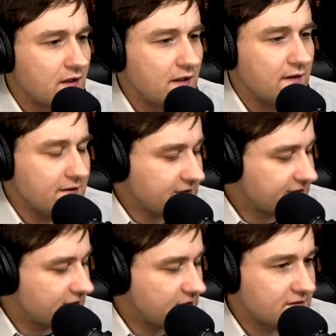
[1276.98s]
And this
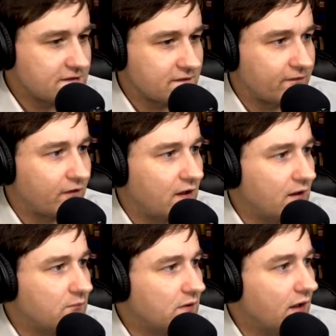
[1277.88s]
is
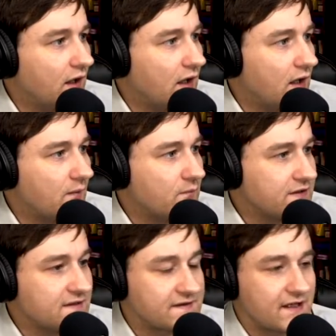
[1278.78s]
from
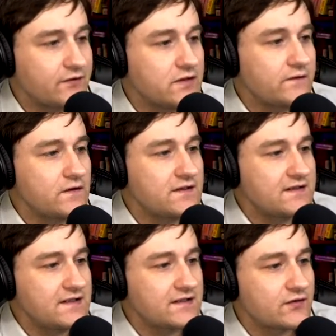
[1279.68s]
the Centers for
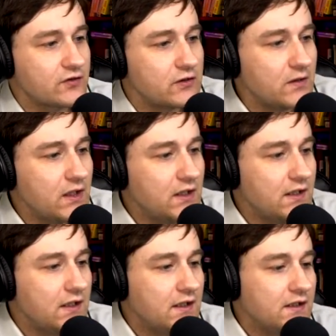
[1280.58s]
Disease Control.
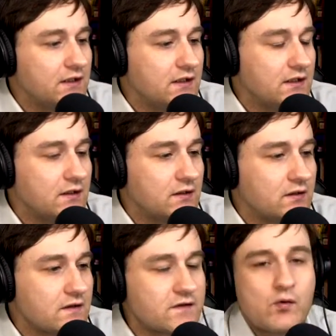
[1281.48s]

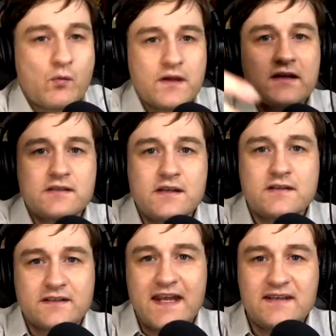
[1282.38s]
So what we can
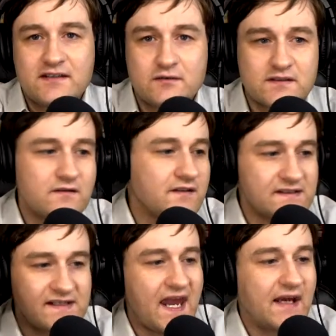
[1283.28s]
then do is do the
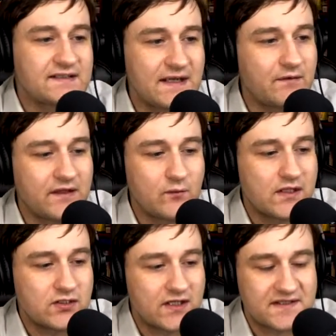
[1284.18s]
exact same thing we
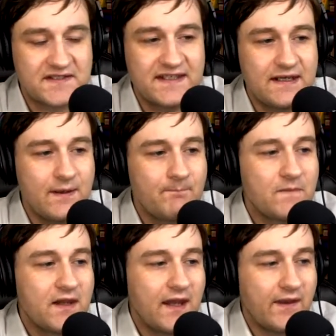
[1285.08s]
just did
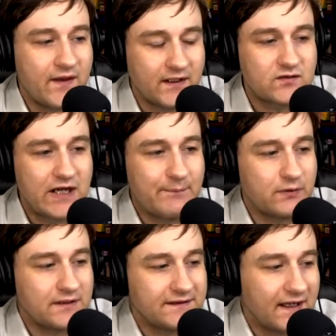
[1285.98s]
and then
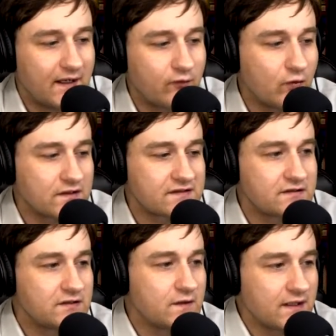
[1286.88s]
extrapolate that. Of course,
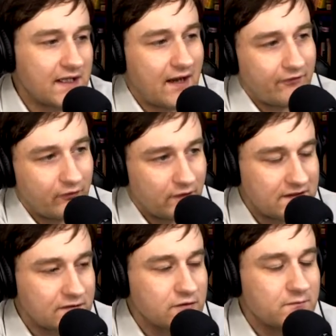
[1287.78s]
doing that for
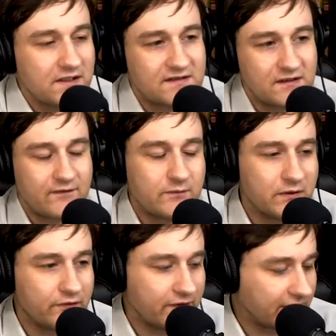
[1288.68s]
each group means that you have to
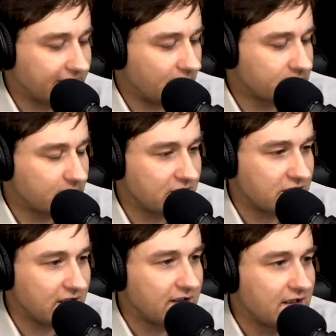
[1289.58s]
build an Excel
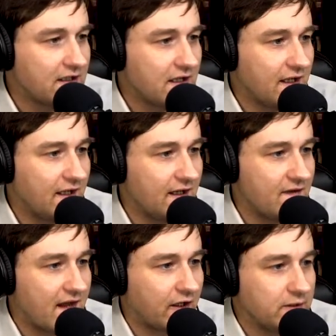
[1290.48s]
spreadsheet,
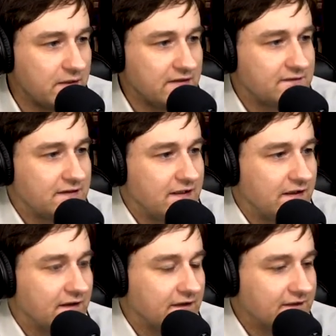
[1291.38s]
and that could be
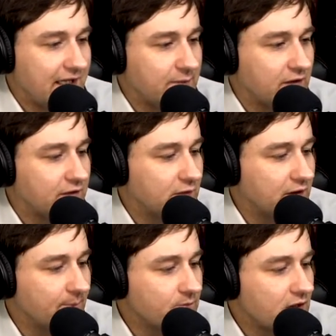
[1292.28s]
tedious and
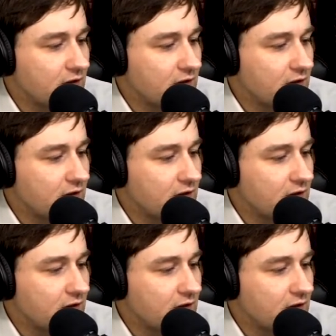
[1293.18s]
time-consuming.